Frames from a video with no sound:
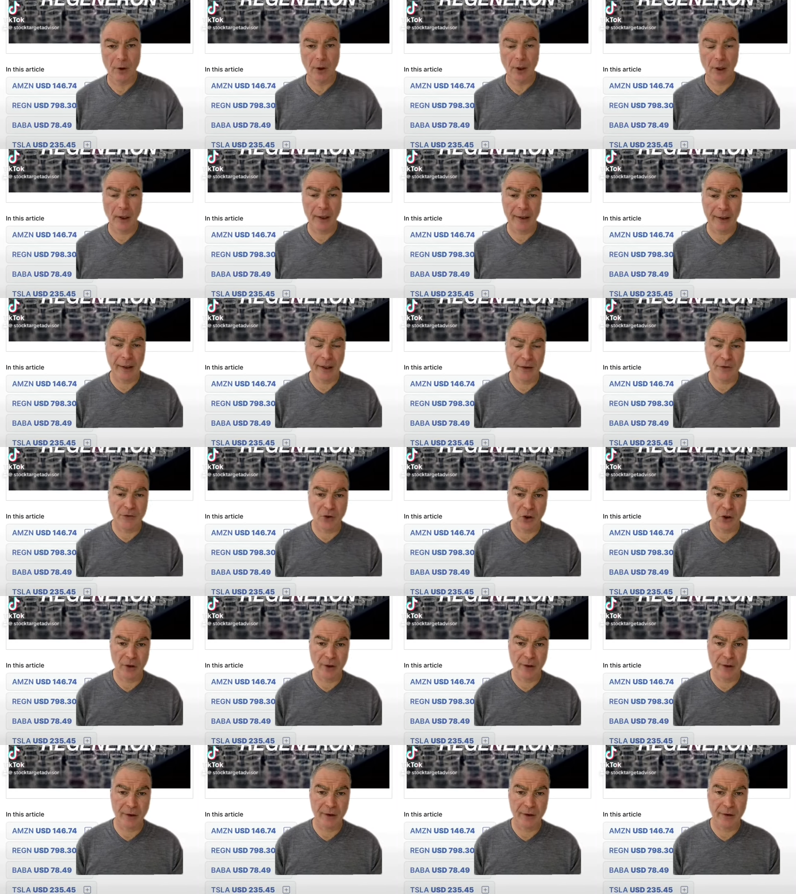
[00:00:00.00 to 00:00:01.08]
Hi guys,
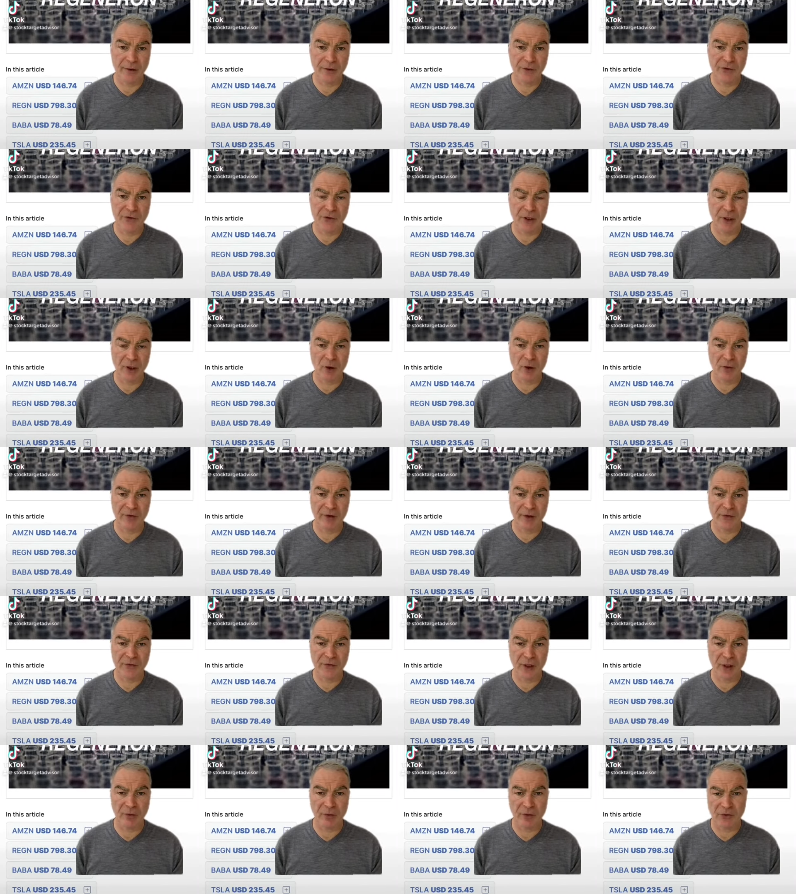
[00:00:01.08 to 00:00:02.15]
Don here, CEO of
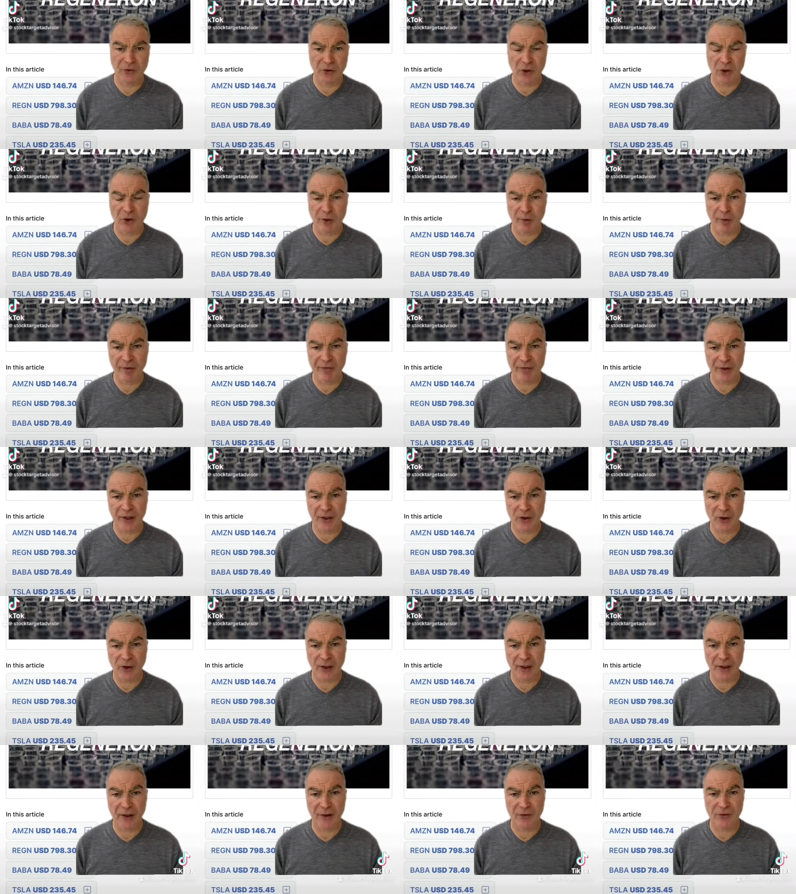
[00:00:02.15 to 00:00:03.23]
STA Research. I'm a
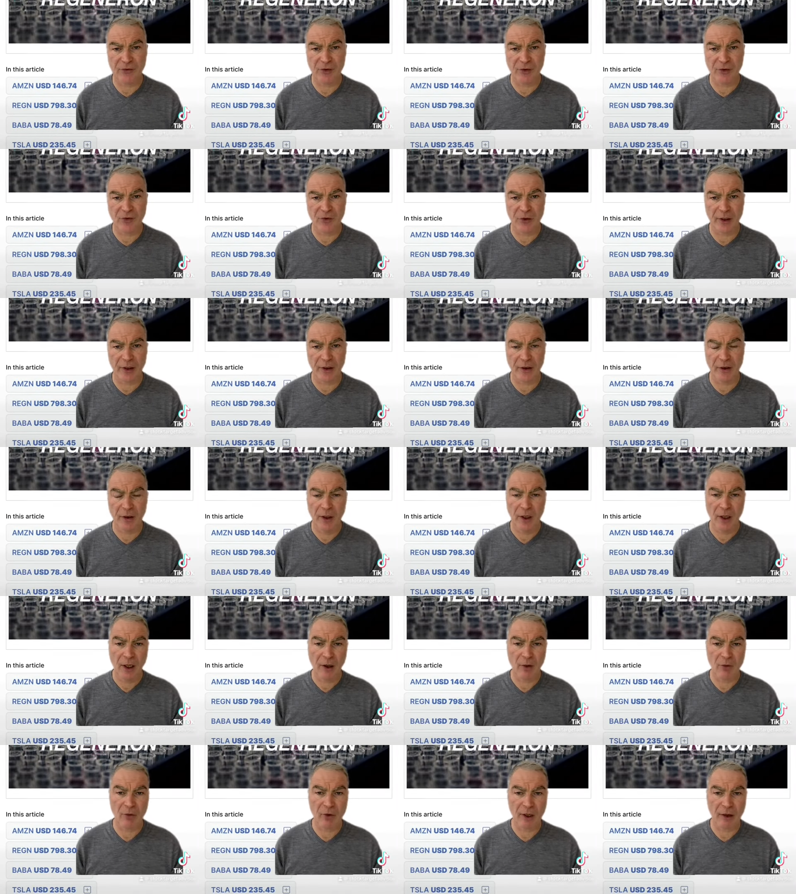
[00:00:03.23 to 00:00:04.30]
financial analyst and a trader.
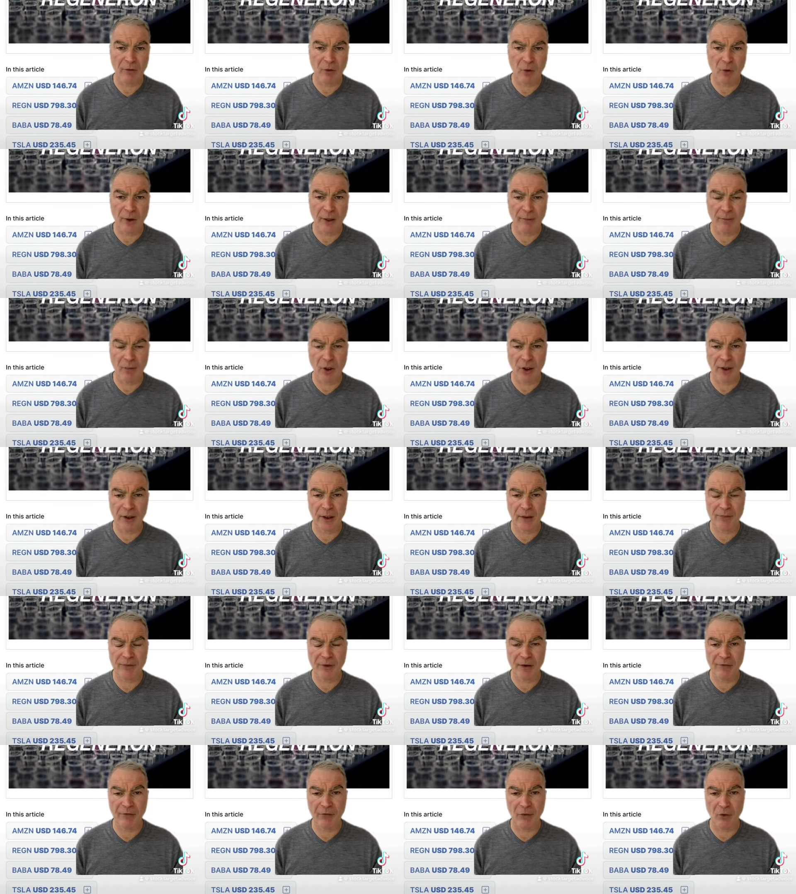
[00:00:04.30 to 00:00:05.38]
We're going to have a quick market
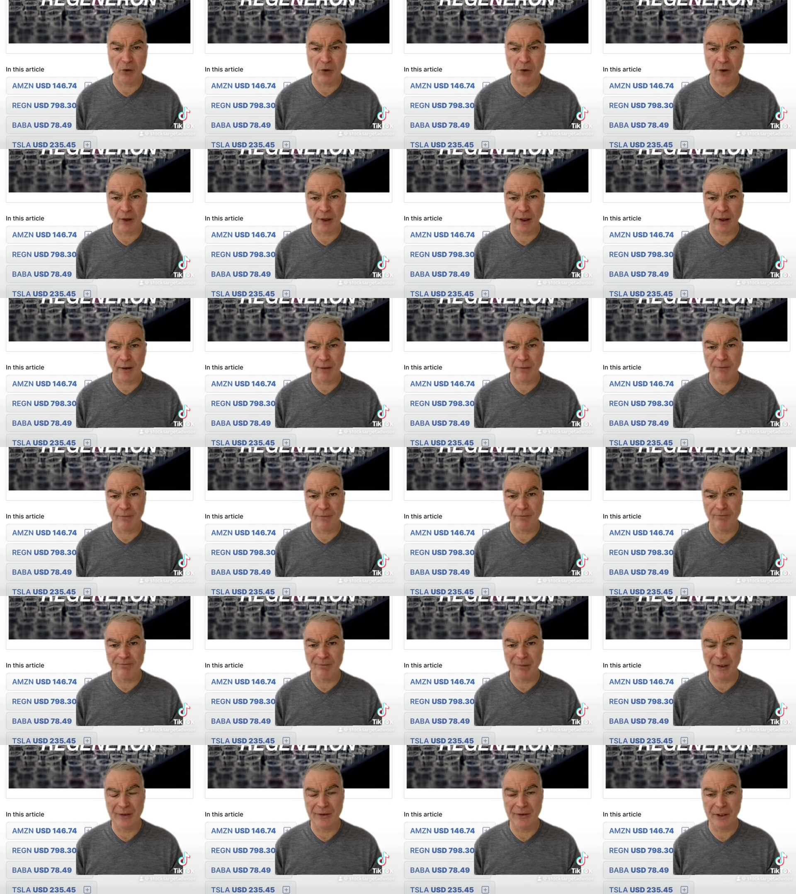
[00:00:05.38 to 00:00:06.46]
update for uh,
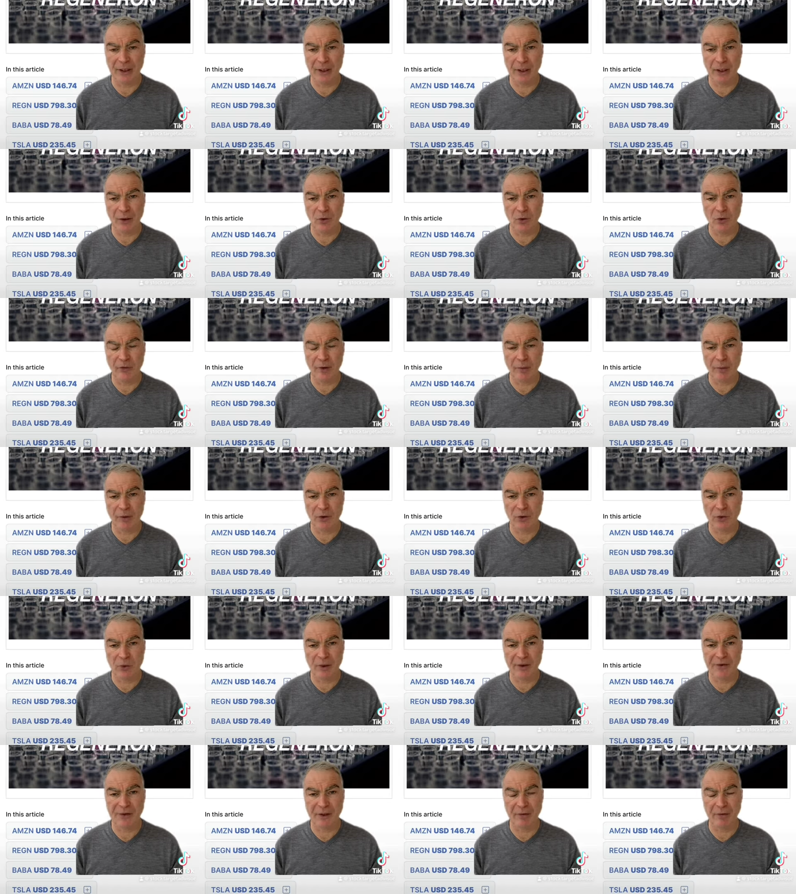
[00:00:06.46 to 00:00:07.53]
Monday, November the
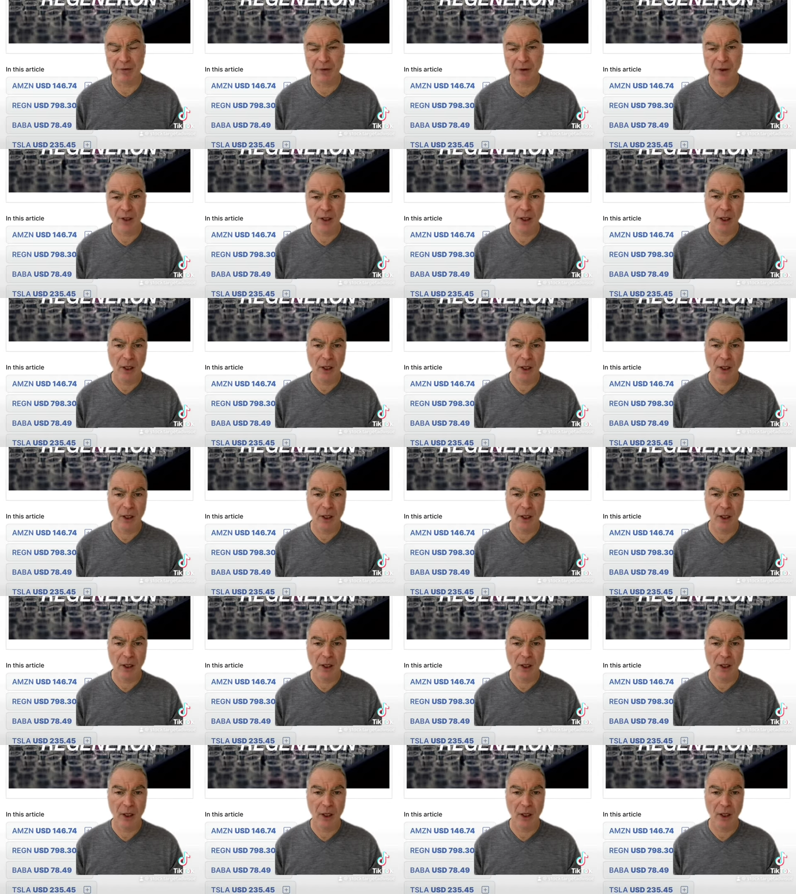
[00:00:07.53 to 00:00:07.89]
27th.